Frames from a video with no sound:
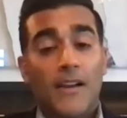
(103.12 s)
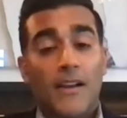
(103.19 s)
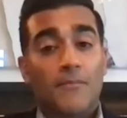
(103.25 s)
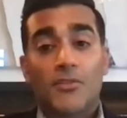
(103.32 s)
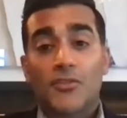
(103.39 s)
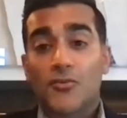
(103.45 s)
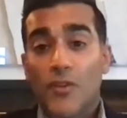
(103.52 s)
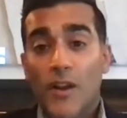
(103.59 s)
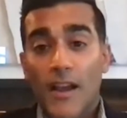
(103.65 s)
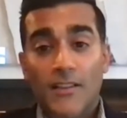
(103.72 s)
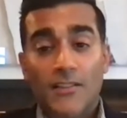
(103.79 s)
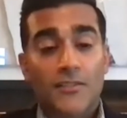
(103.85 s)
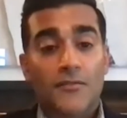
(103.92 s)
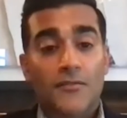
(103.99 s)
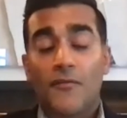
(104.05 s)

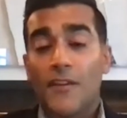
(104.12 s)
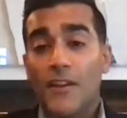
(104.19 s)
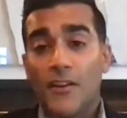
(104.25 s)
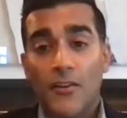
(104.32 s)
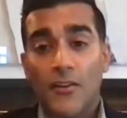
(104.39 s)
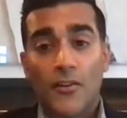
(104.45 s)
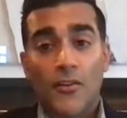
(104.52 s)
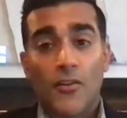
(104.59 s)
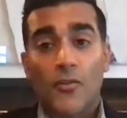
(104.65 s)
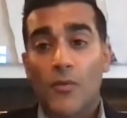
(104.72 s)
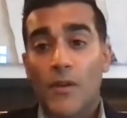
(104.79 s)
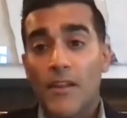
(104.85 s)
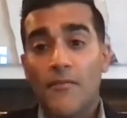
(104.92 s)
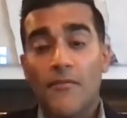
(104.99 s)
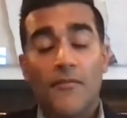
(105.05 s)
Stress, fear,
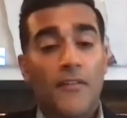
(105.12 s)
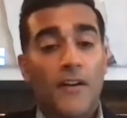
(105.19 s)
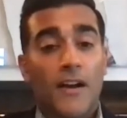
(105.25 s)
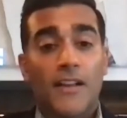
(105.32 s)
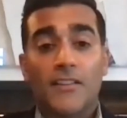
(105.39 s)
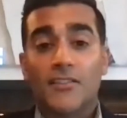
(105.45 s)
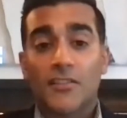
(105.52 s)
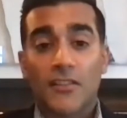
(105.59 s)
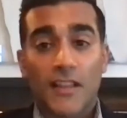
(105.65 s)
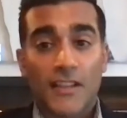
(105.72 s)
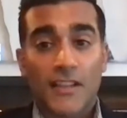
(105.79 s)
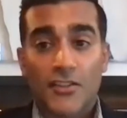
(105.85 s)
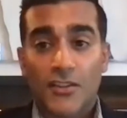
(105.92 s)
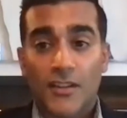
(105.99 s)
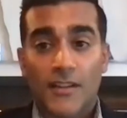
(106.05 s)
grief,
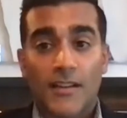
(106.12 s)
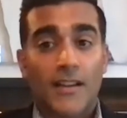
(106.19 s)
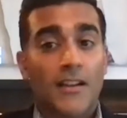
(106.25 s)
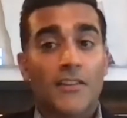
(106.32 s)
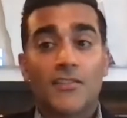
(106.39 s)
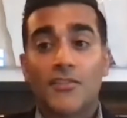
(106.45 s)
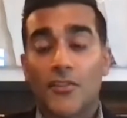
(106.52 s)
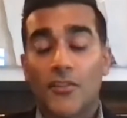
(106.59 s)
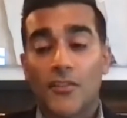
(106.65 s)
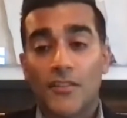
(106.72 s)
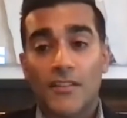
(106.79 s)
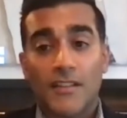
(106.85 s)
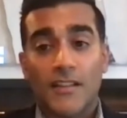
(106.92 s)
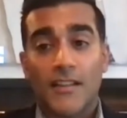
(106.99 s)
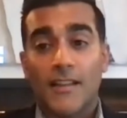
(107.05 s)
isolation, and
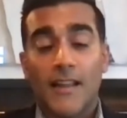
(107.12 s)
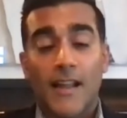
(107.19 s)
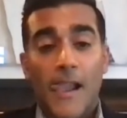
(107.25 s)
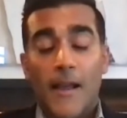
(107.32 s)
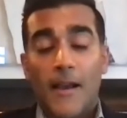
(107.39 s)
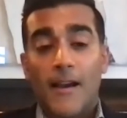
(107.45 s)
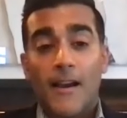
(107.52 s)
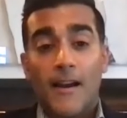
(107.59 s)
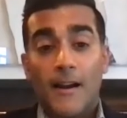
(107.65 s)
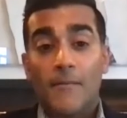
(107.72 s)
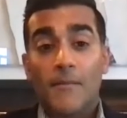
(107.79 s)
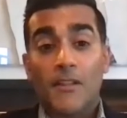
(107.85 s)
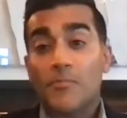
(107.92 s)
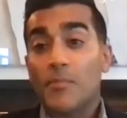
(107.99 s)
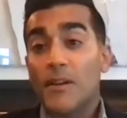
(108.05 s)
uncertainty
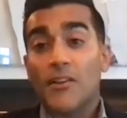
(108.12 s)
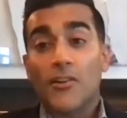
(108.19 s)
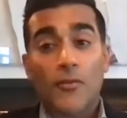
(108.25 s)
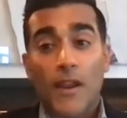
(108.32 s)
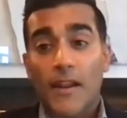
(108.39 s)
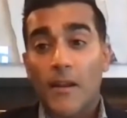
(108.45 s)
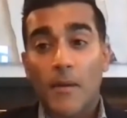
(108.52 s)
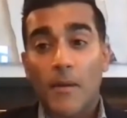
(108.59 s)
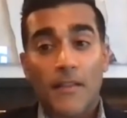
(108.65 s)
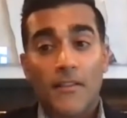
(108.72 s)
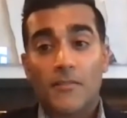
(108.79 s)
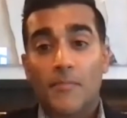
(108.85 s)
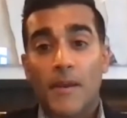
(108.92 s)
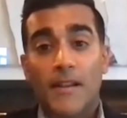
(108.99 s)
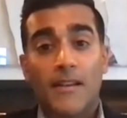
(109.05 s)
um, that's been created by
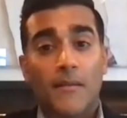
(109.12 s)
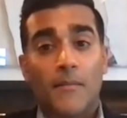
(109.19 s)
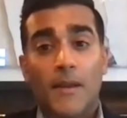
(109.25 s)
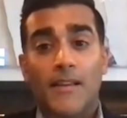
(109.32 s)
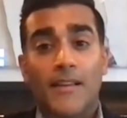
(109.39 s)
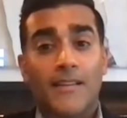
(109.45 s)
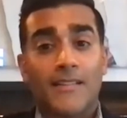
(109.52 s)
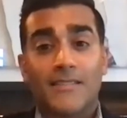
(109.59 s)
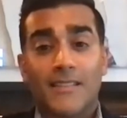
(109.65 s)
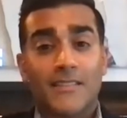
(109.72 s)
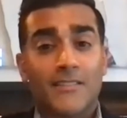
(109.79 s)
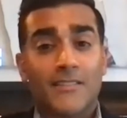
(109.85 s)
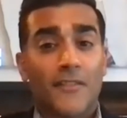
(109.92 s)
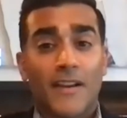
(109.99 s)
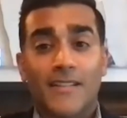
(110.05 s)
this pandemic has,
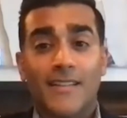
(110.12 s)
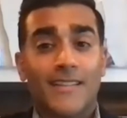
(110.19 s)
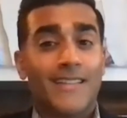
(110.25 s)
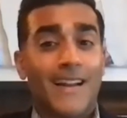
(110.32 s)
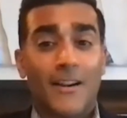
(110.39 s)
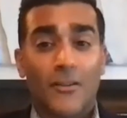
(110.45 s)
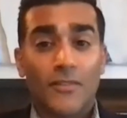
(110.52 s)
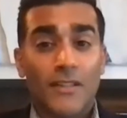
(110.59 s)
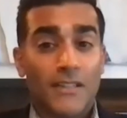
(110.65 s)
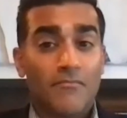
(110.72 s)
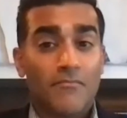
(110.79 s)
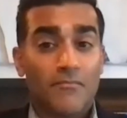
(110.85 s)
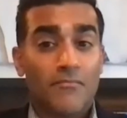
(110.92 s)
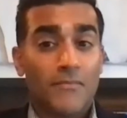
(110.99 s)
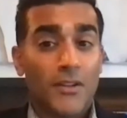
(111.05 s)
has affected not
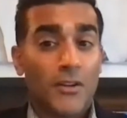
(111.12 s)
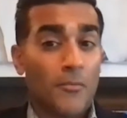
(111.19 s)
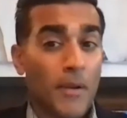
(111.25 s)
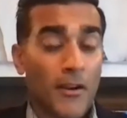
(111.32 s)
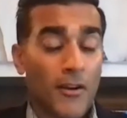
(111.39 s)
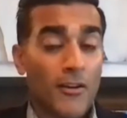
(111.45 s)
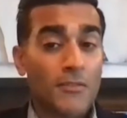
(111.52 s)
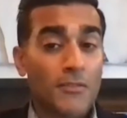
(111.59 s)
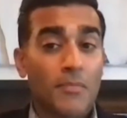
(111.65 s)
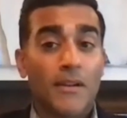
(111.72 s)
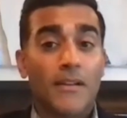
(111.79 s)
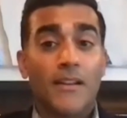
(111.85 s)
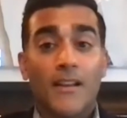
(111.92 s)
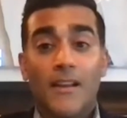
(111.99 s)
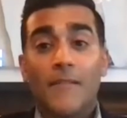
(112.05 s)
only, you know, parents,
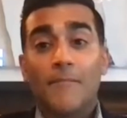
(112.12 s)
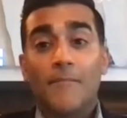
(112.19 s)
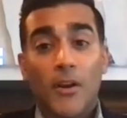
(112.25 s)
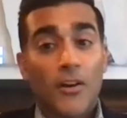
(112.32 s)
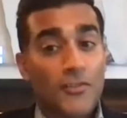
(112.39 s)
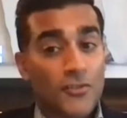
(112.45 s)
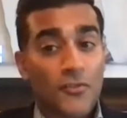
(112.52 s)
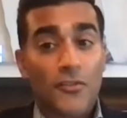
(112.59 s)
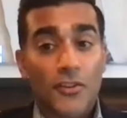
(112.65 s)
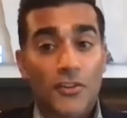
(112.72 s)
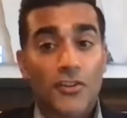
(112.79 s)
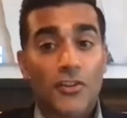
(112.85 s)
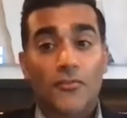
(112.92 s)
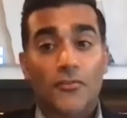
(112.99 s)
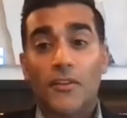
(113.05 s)
but also their
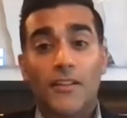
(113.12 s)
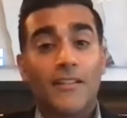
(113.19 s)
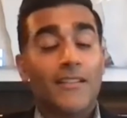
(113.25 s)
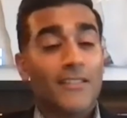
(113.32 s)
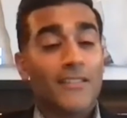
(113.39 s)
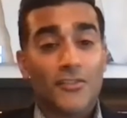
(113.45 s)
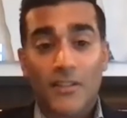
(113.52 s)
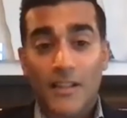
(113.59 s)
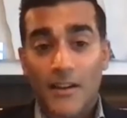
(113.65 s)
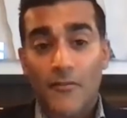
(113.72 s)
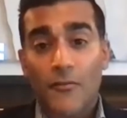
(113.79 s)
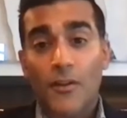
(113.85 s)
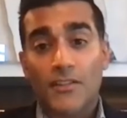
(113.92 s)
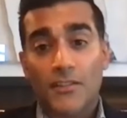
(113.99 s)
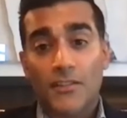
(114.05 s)
children. And there's a lot
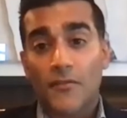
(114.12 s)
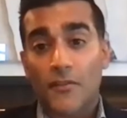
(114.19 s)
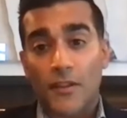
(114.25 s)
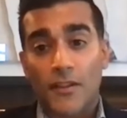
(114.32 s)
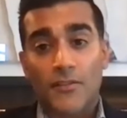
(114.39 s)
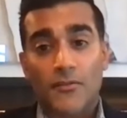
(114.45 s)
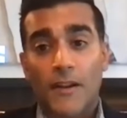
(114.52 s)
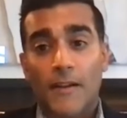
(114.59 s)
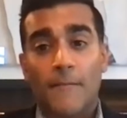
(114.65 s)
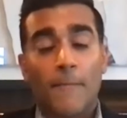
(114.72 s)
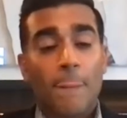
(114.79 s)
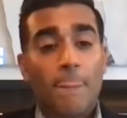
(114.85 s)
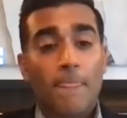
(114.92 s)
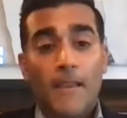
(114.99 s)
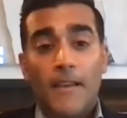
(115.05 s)
of reasons for this, right?
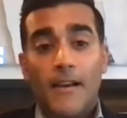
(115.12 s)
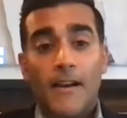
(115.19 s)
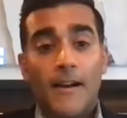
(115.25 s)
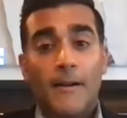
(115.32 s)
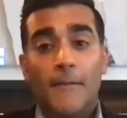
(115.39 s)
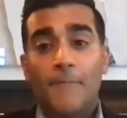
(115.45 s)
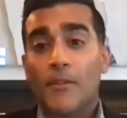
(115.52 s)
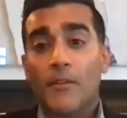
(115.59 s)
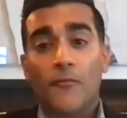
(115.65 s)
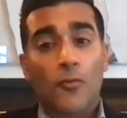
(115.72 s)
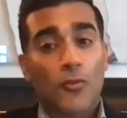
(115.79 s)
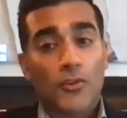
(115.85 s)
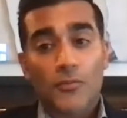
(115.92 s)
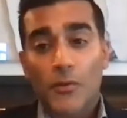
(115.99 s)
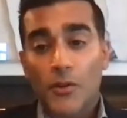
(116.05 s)
Um, of
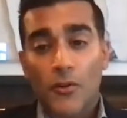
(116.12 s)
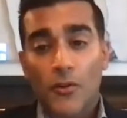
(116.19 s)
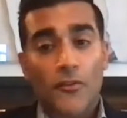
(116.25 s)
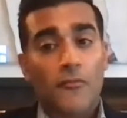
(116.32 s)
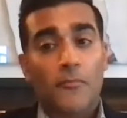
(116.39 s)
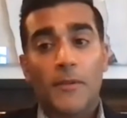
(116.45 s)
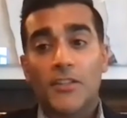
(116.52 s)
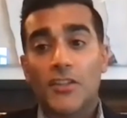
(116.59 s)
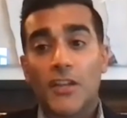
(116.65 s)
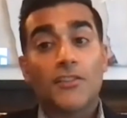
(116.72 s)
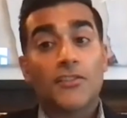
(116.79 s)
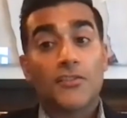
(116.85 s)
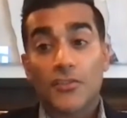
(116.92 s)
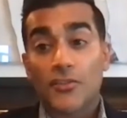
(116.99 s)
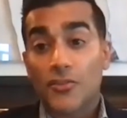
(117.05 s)
course, we know there have been
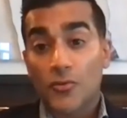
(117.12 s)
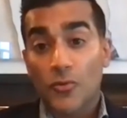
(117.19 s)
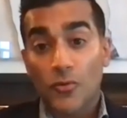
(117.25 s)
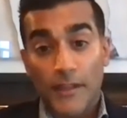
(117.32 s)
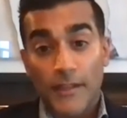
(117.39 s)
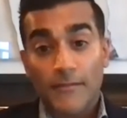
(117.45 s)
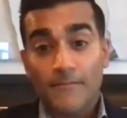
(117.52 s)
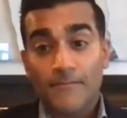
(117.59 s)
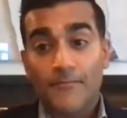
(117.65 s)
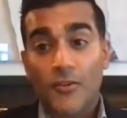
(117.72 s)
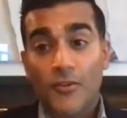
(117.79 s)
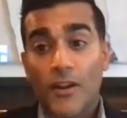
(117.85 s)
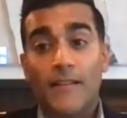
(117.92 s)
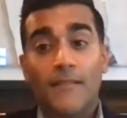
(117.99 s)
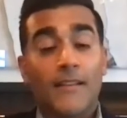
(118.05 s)
changes in schooling,
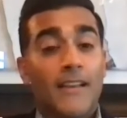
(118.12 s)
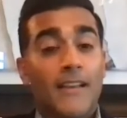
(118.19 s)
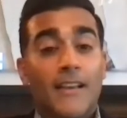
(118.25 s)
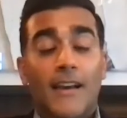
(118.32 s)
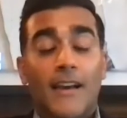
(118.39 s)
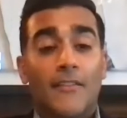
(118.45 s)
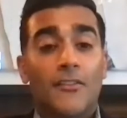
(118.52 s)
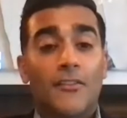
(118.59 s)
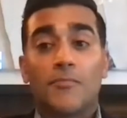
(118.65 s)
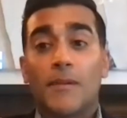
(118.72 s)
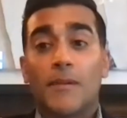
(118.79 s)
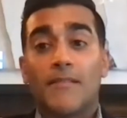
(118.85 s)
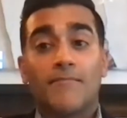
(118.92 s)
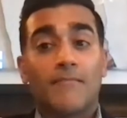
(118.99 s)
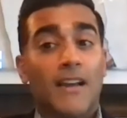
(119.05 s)
right? right. Uh, there's
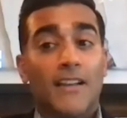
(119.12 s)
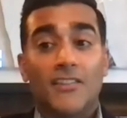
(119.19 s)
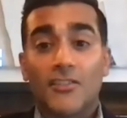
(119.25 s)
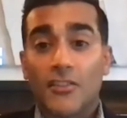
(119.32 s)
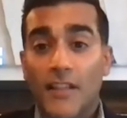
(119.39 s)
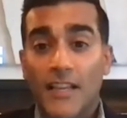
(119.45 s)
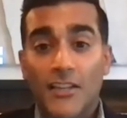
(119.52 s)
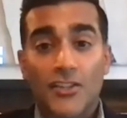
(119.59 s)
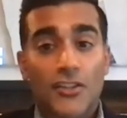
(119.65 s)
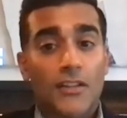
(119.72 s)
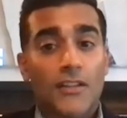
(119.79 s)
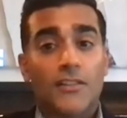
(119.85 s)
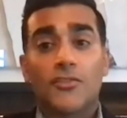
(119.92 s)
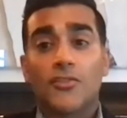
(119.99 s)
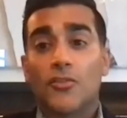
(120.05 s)
been
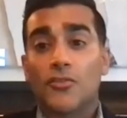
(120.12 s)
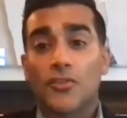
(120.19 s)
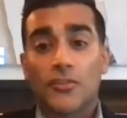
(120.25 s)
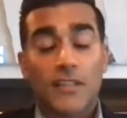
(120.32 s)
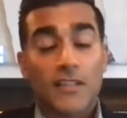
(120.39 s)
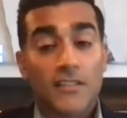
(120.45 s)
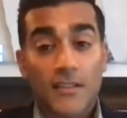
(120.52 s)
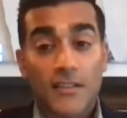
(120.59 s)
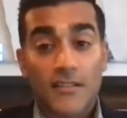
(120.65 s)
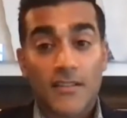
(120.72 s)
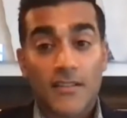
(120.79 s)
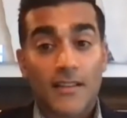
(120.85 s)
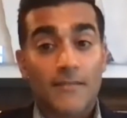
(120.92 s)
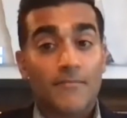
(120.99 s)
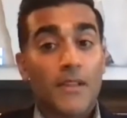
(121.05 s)
isolation, social
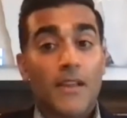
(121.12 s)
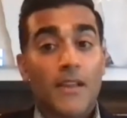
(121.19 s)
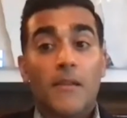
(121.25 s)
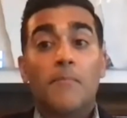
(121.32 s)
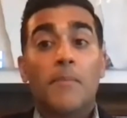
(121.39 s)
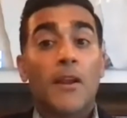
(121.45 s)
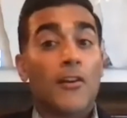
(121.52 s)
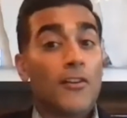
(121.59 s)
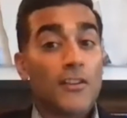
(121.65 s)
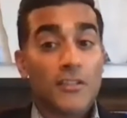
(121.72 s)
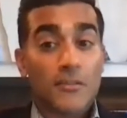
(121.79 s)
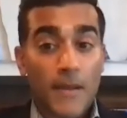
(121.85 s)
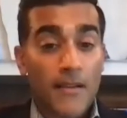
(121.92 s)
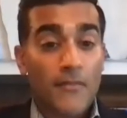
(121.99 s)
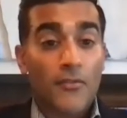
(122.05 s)
distancing.
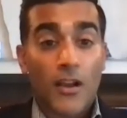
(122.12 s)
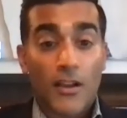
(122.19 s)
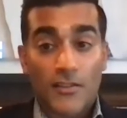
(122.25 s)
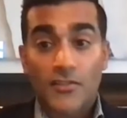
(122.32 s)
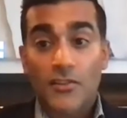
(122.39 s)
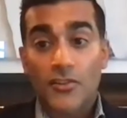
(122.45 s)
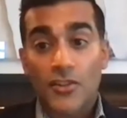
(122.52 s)
Parents may have lost their